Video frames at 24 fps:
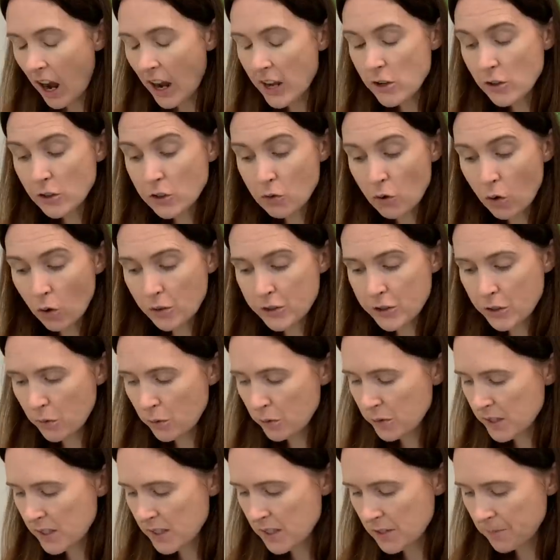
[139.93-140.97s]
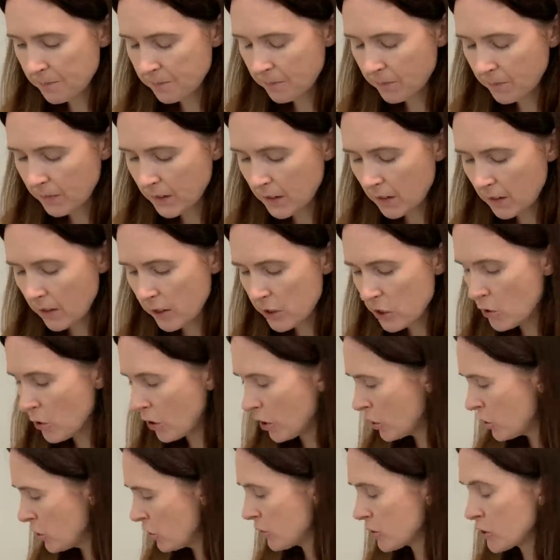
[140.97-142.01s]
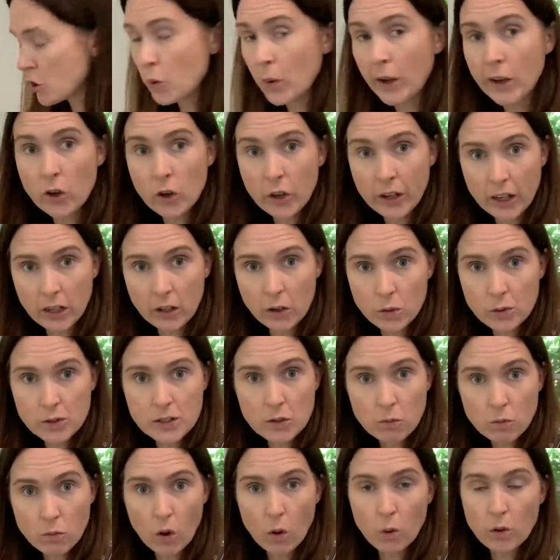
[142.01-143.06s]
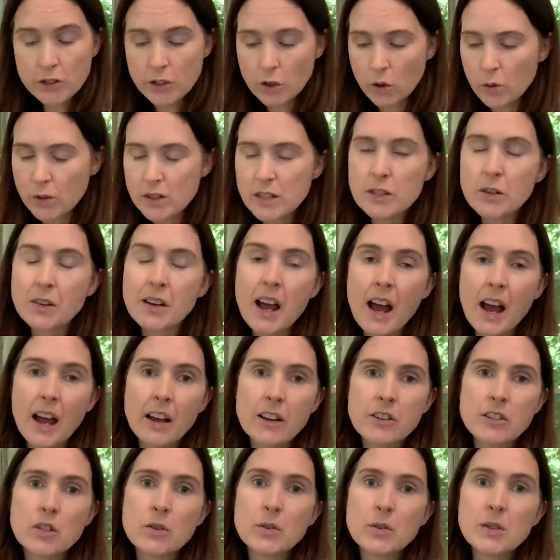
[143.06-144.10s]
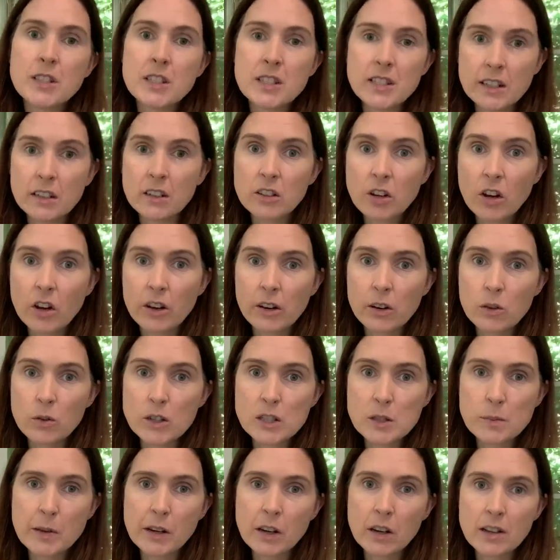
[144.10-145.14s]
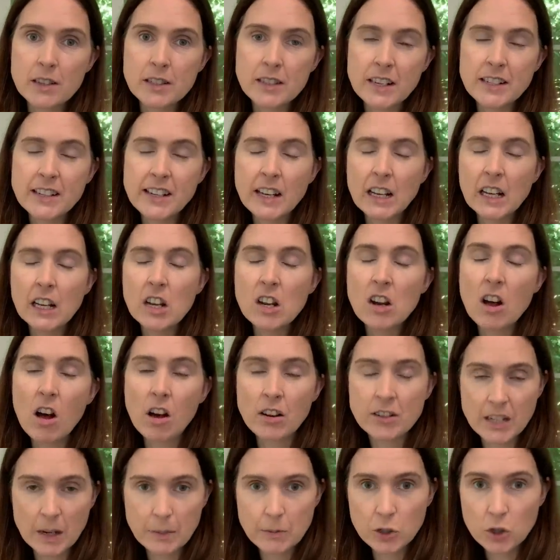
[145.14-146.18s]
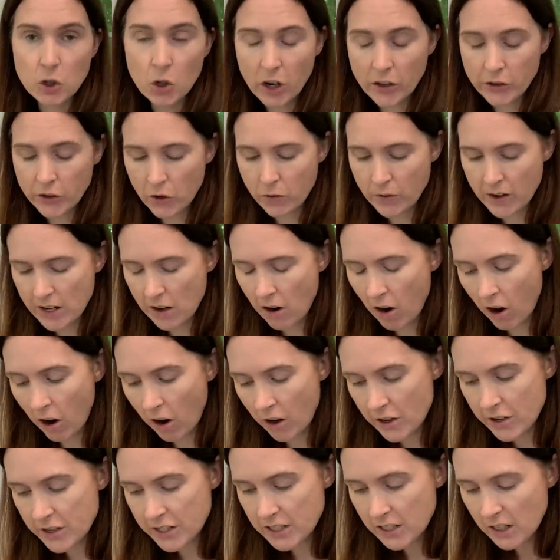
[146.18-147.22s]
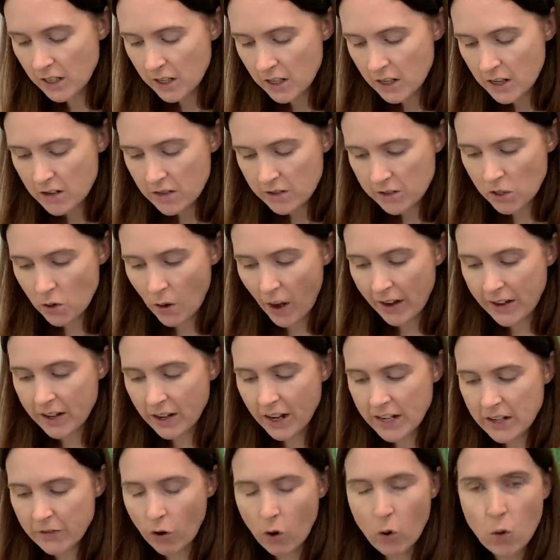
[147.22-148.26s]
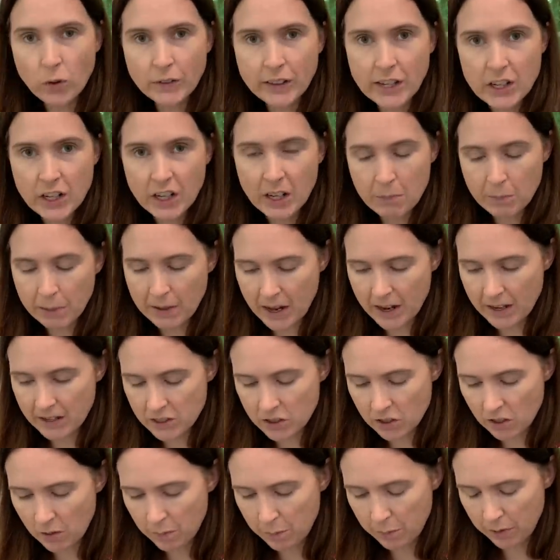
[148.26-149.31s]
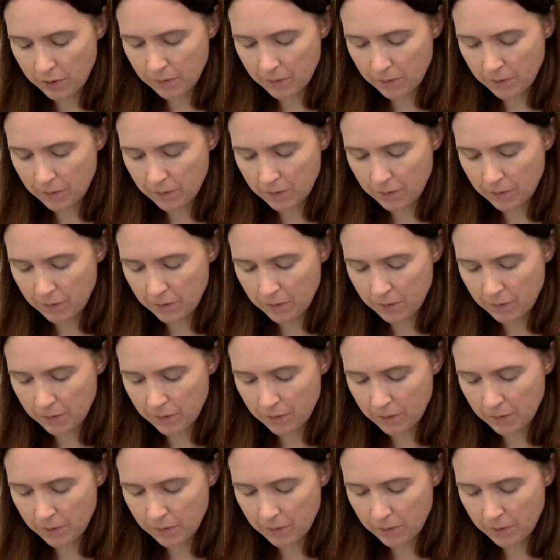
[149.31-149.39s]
I use rolled oats. You can use quick cooking oats, rolled oats. You can't use steel cut oats because they take a long time to cook and they're really hard. So any kind of oat that you can blend up.